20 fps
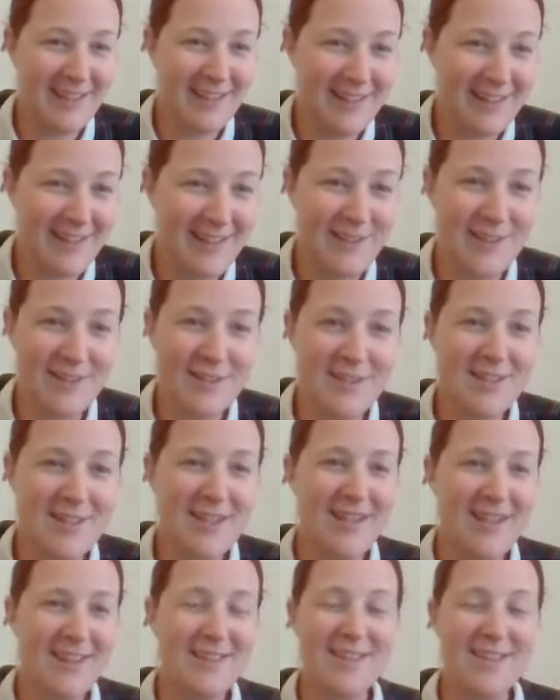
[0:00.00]
Right?
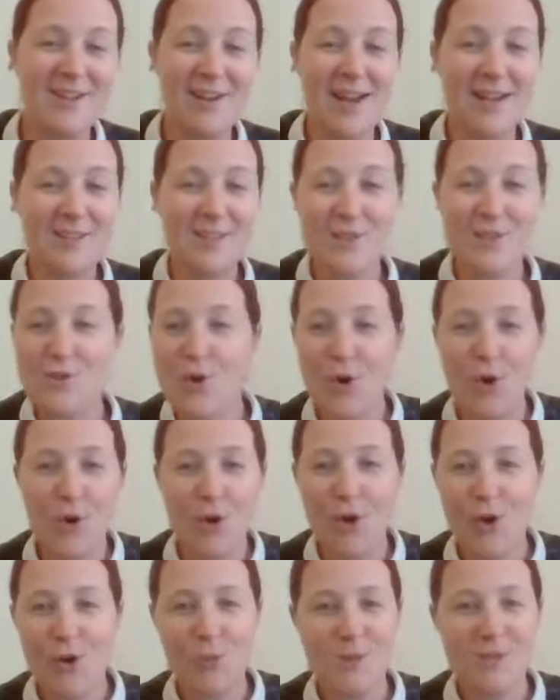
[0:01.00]
The grass is not
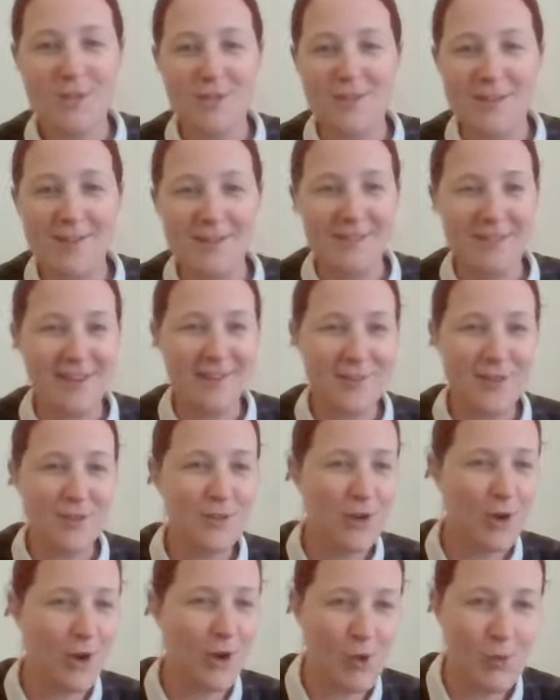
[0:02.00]
always greener, and there's
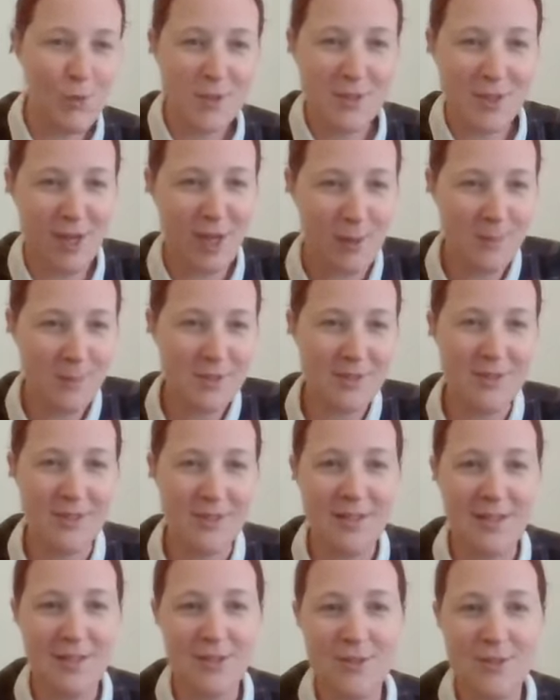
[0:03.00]
always ups
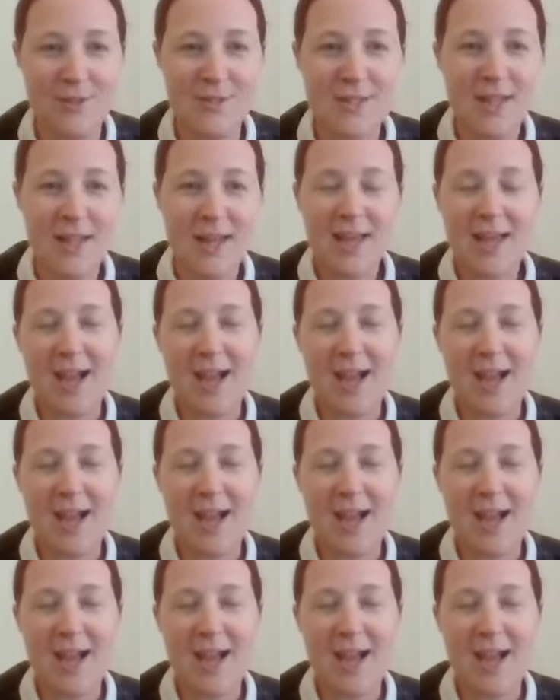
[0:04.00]
and downs.